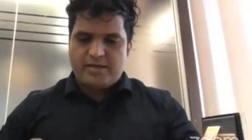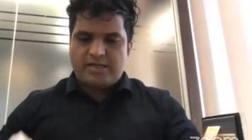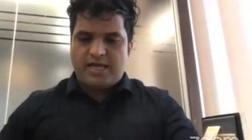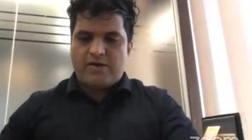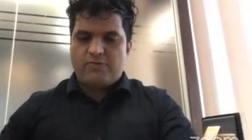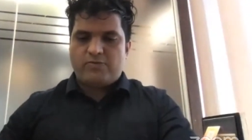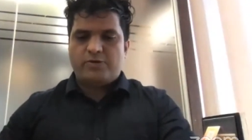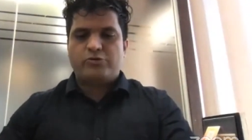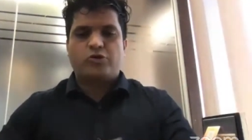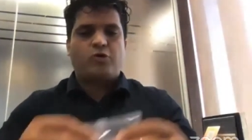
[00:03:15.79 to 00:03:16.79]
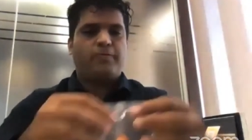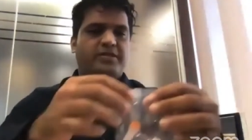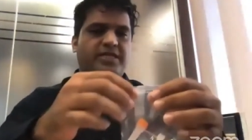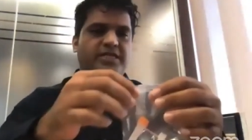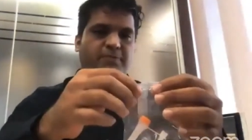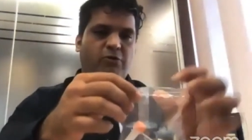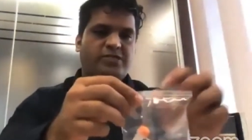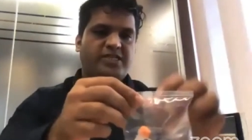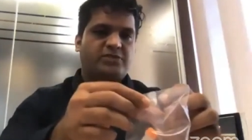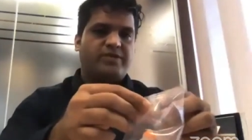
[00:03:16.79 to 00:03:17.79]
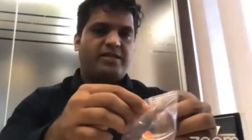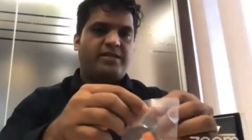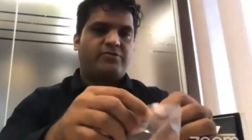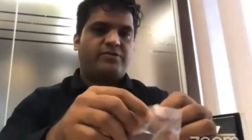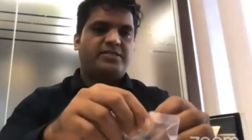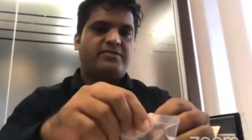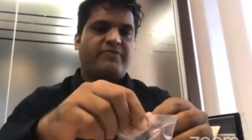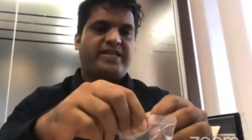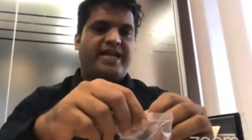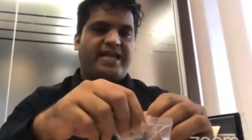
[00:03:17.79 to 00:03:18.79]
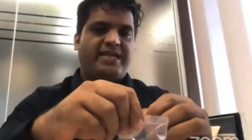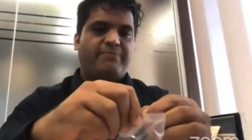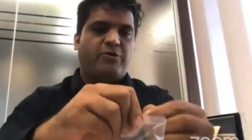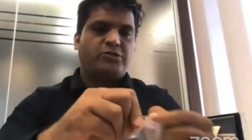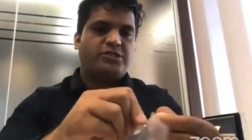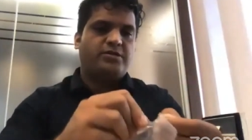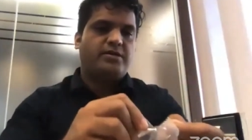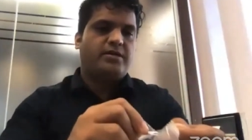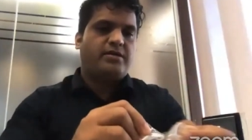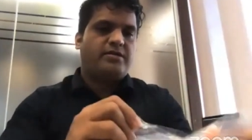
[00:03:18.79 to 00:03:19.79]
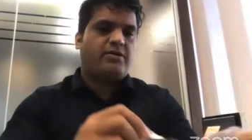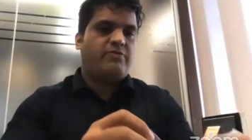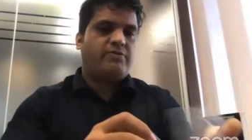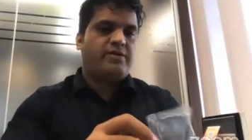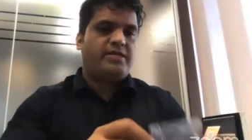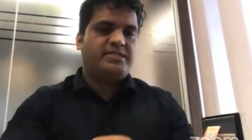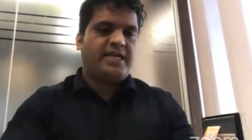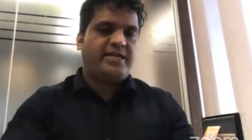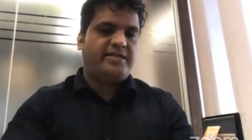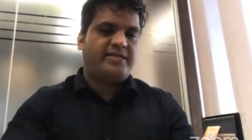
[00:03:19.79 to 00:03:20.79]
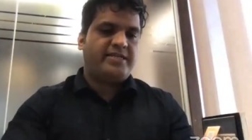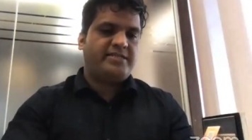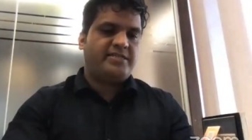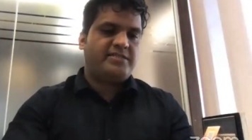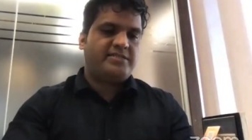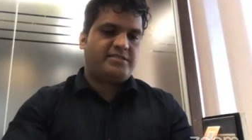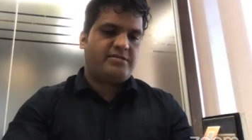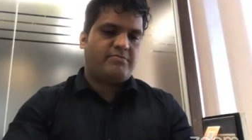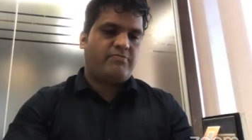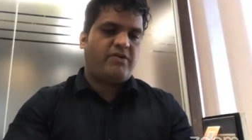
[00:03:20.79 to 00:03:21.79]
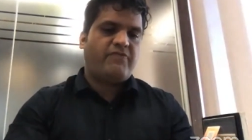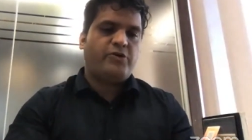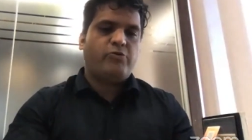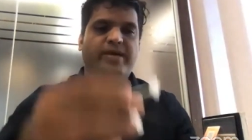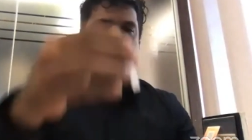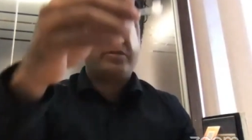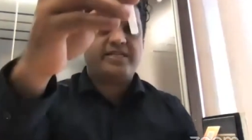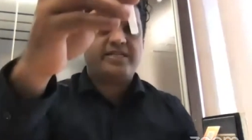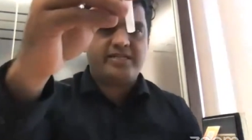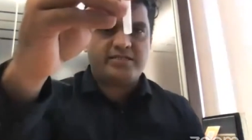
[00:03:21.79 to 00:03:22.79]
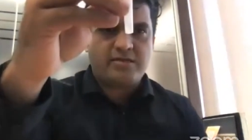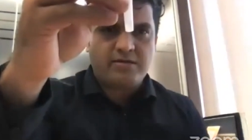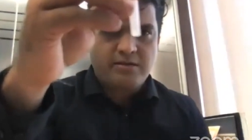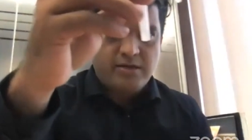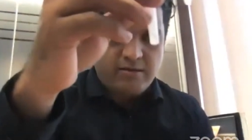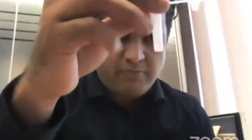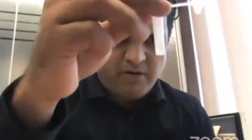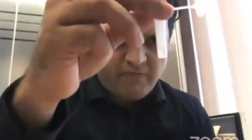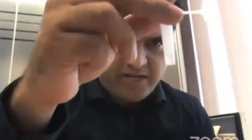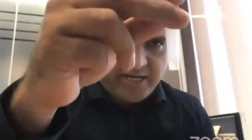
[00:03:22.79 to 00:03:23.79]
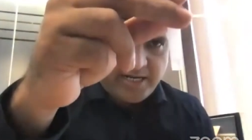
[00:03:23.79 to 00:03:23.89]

Now you should open this pouch as well. Now this is a very handy pouch. Now inside it, there is this buffer. You make sure that there is a buffer in